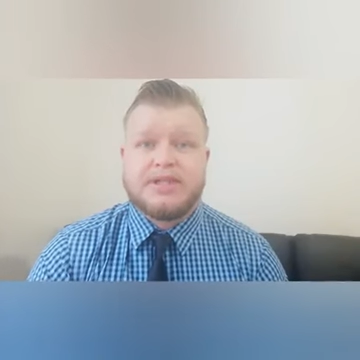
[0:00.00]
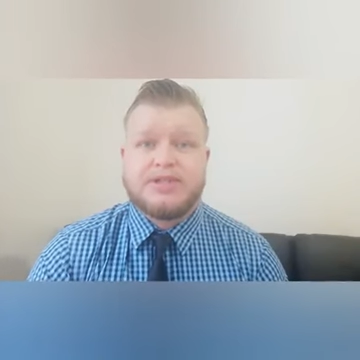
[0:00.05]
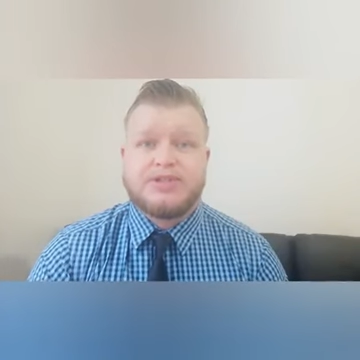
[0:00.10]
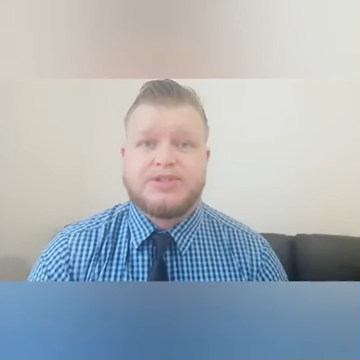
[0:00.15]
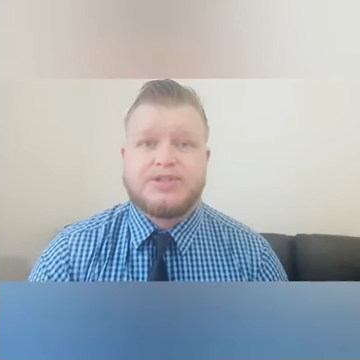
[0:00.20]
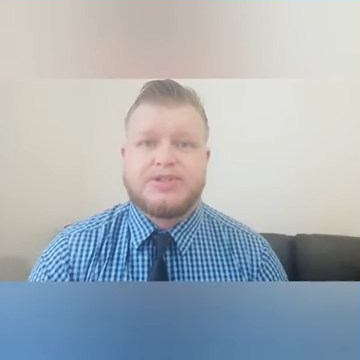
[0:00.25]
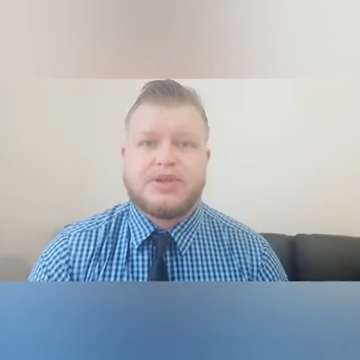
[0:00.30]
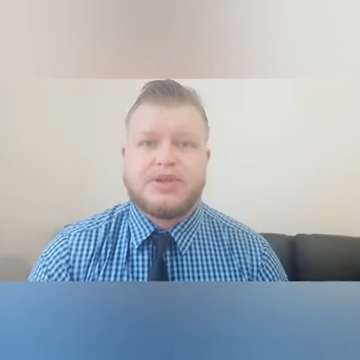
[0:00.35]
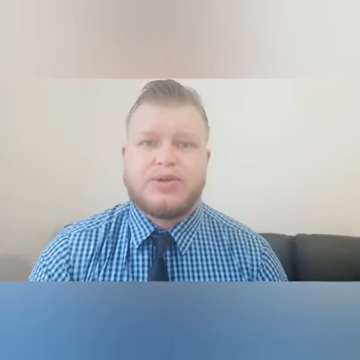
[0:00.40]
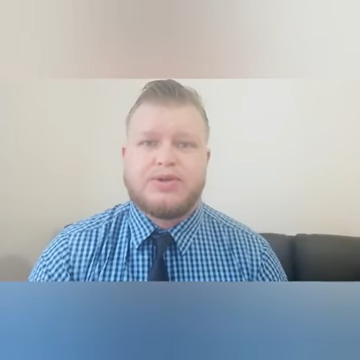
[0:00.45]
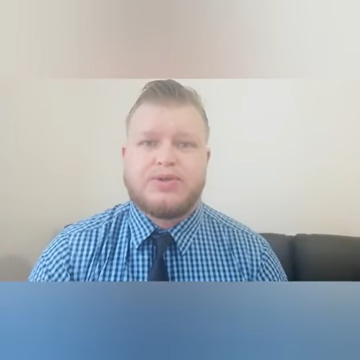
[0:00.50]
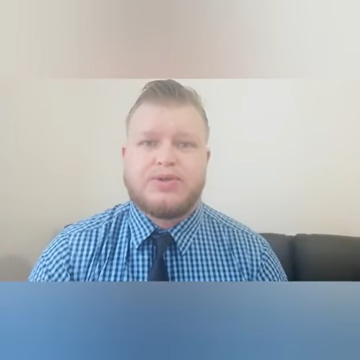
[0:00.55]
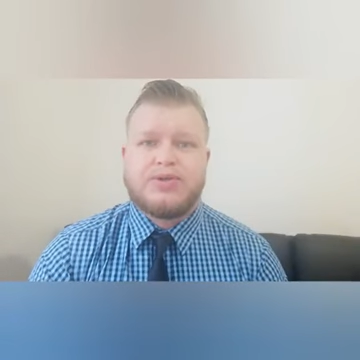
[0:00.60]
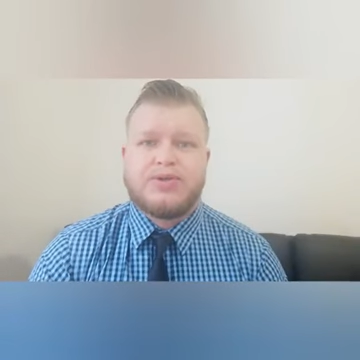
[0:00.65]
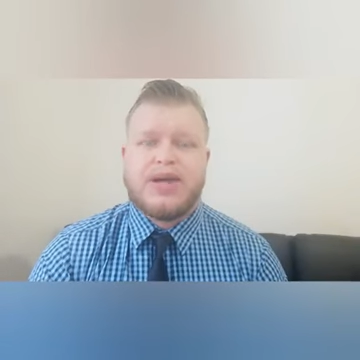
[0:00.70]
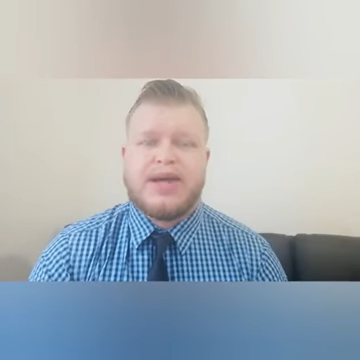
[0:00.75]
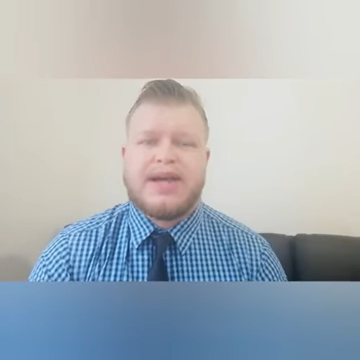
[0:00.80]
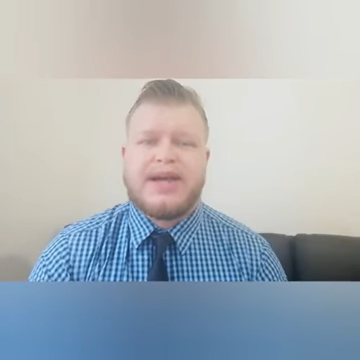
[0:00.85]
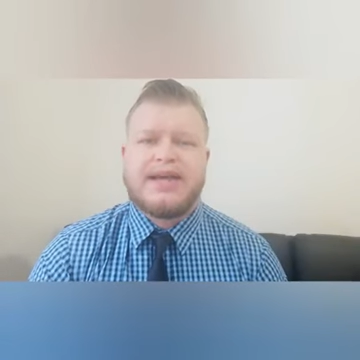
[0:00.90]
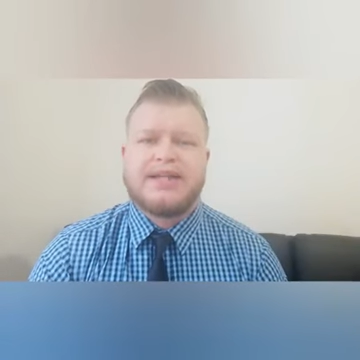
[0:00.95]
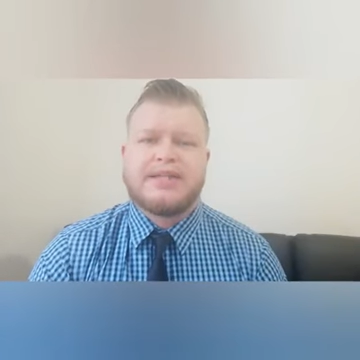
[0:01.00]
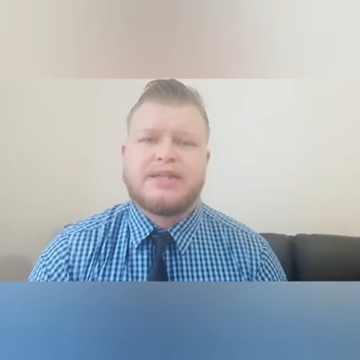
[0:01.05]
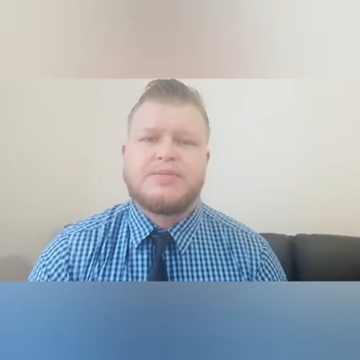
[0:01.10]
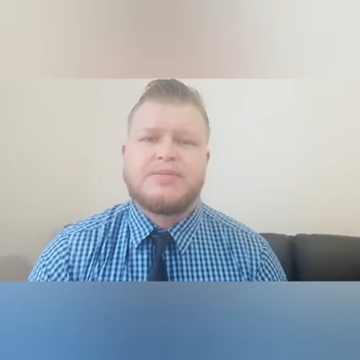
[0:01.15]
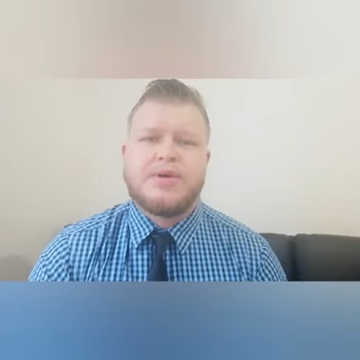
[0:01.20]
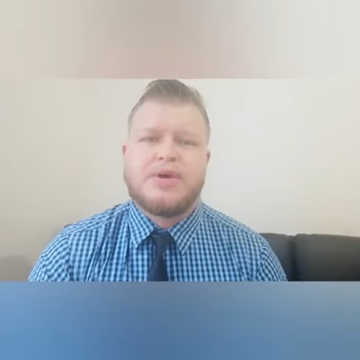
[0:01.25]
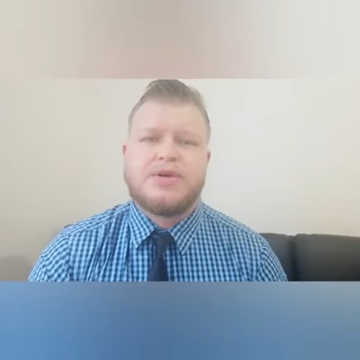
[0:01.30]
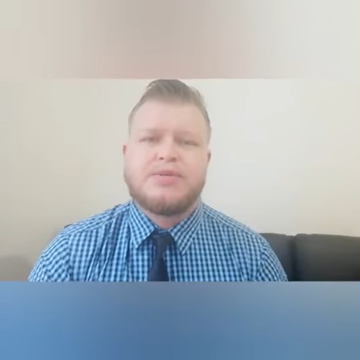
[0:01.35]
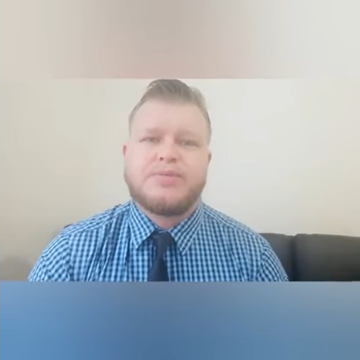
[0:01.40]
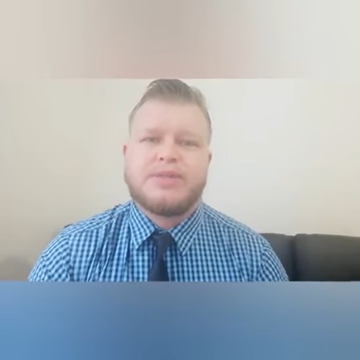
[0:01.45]
So at the
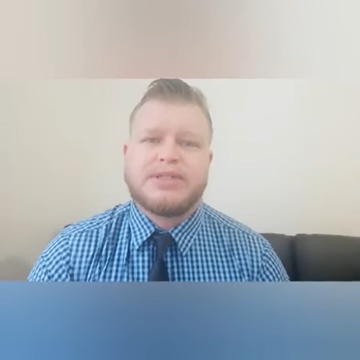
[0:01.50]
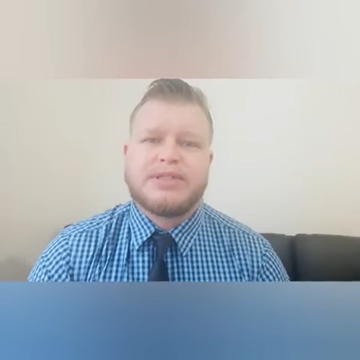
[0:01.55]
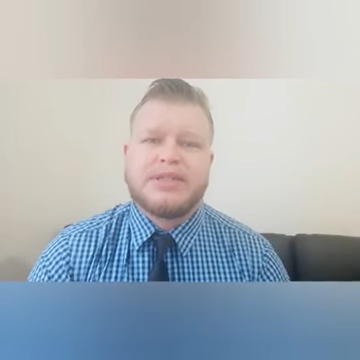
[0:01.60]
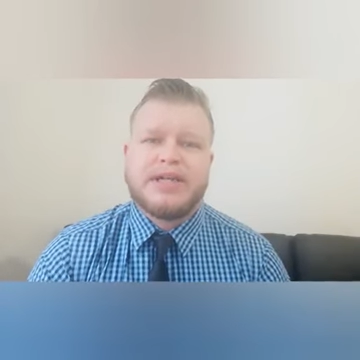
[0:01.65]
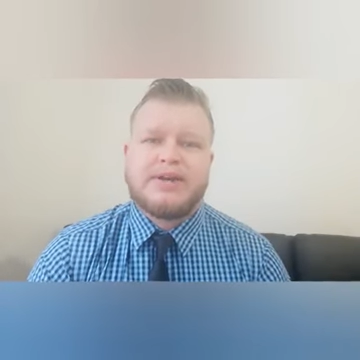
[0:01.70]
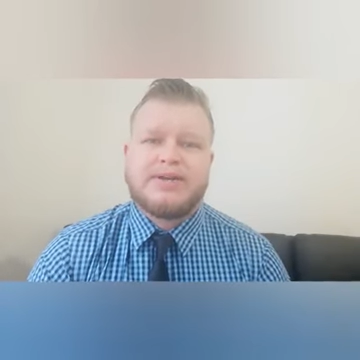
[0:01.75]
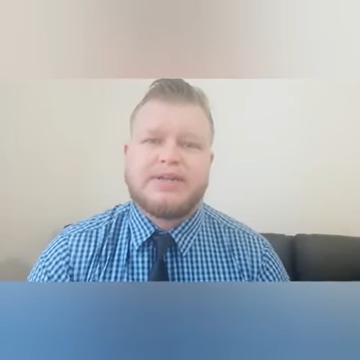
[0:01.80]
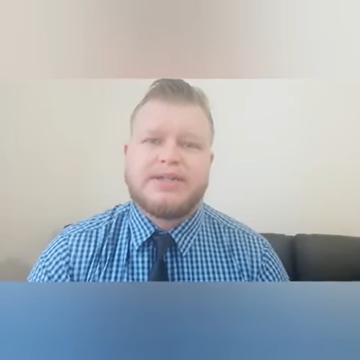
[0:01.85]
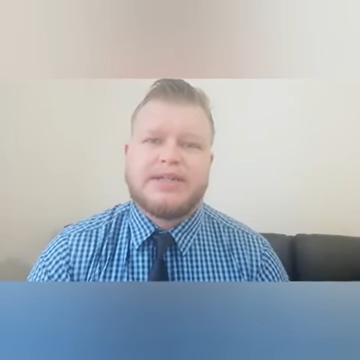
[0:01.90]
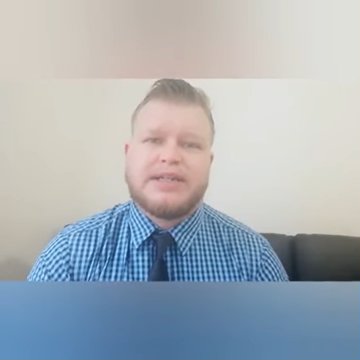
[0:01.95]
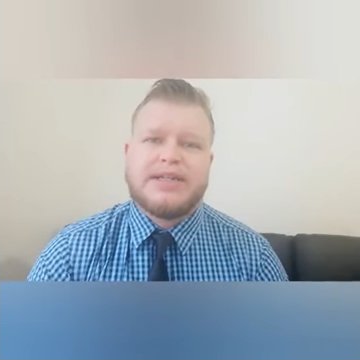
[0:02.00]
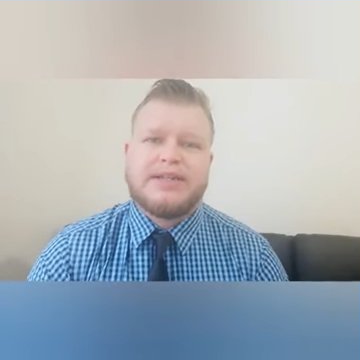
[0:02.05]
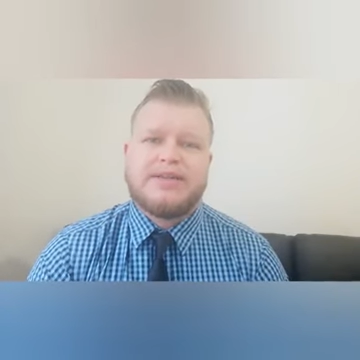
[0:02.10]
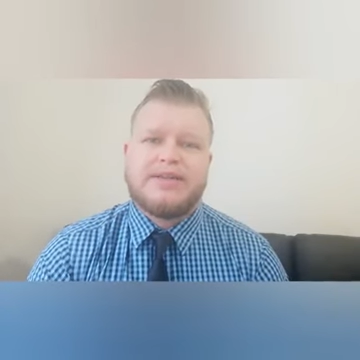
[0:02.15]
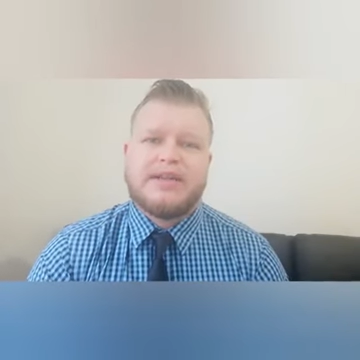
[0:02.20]
moment, currently